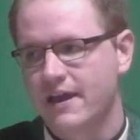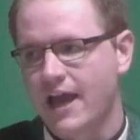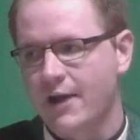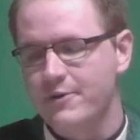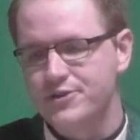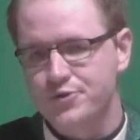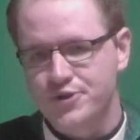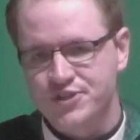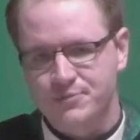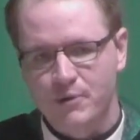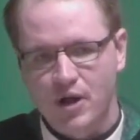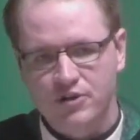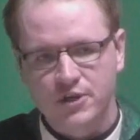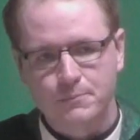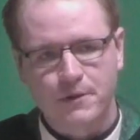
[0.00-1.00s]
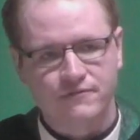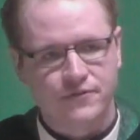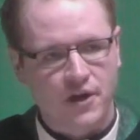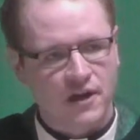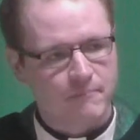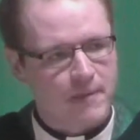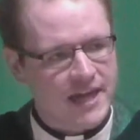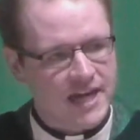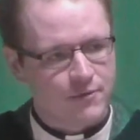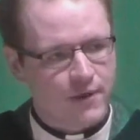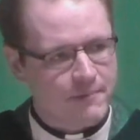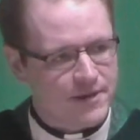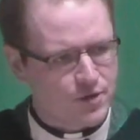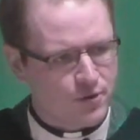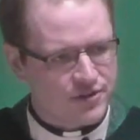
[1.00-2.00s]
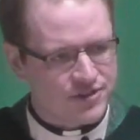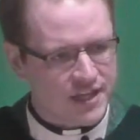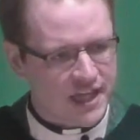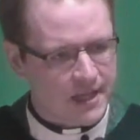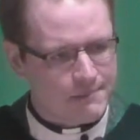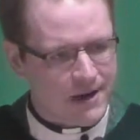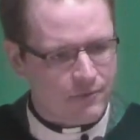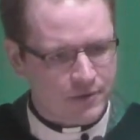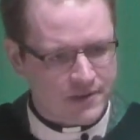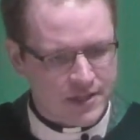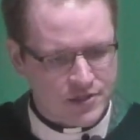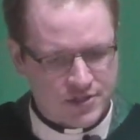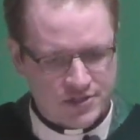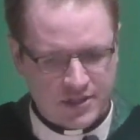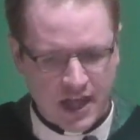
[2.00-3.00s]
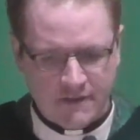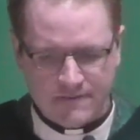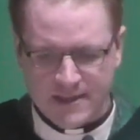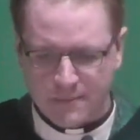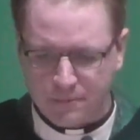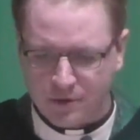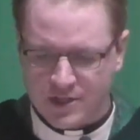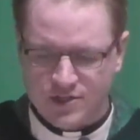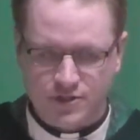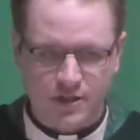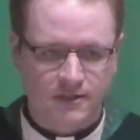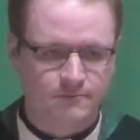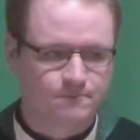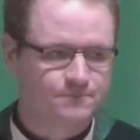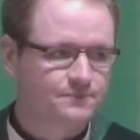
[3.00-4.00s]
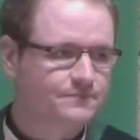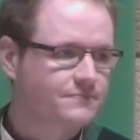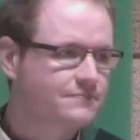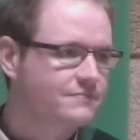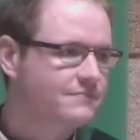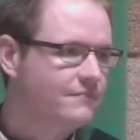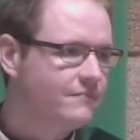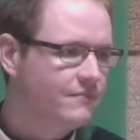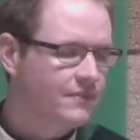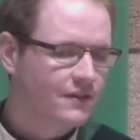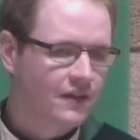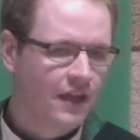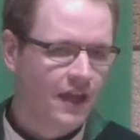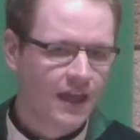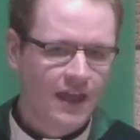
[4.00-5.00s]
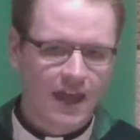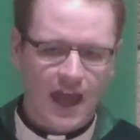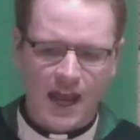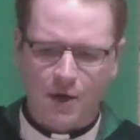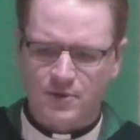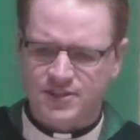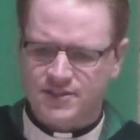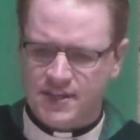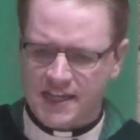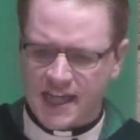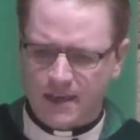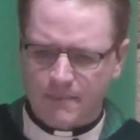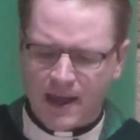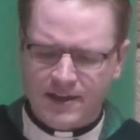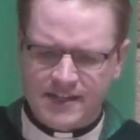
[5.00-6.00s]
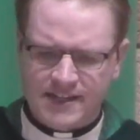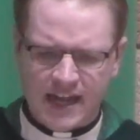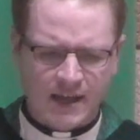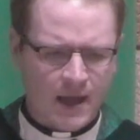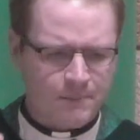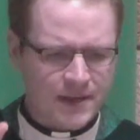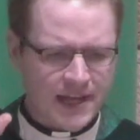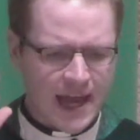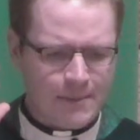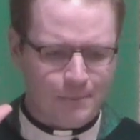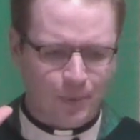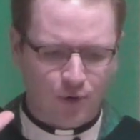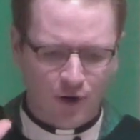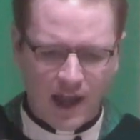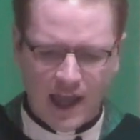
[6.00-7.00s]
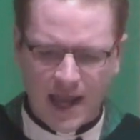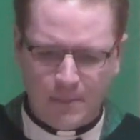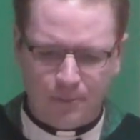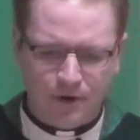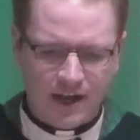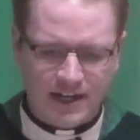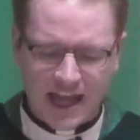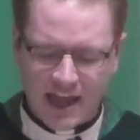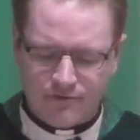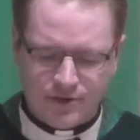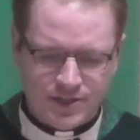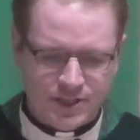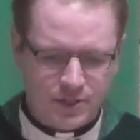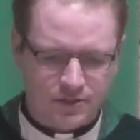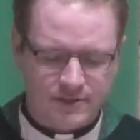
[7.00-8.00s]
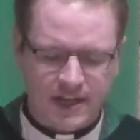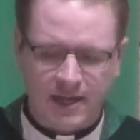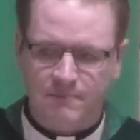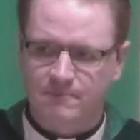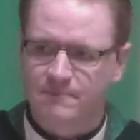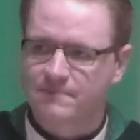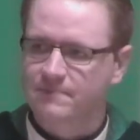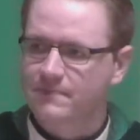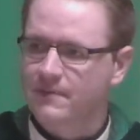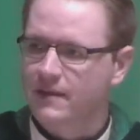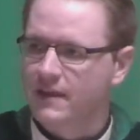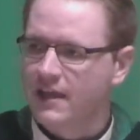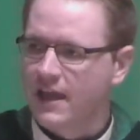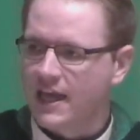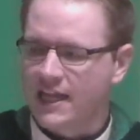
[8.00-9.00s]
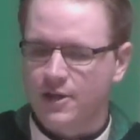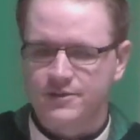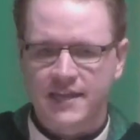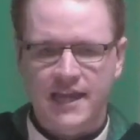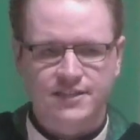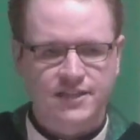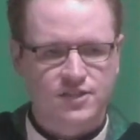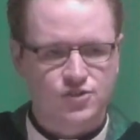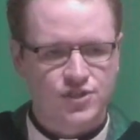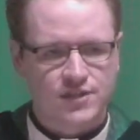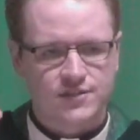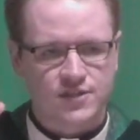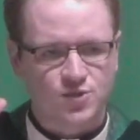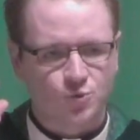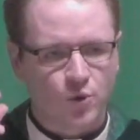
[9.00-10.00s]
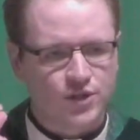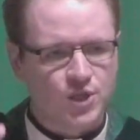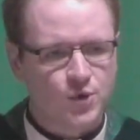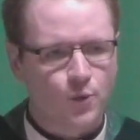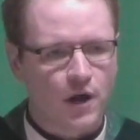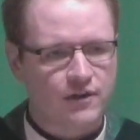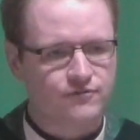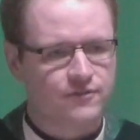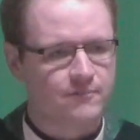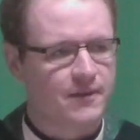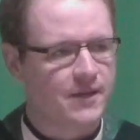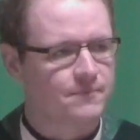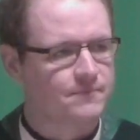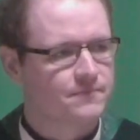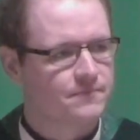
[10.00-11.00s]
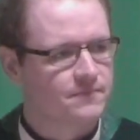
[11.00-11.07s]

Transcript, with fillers: I went to a small group of young men and women who were thinking about religious life and the priesthood. And I was thinking about it and I, I began praying. I prayed every single day. And I was asking Jesus, What do you want from me?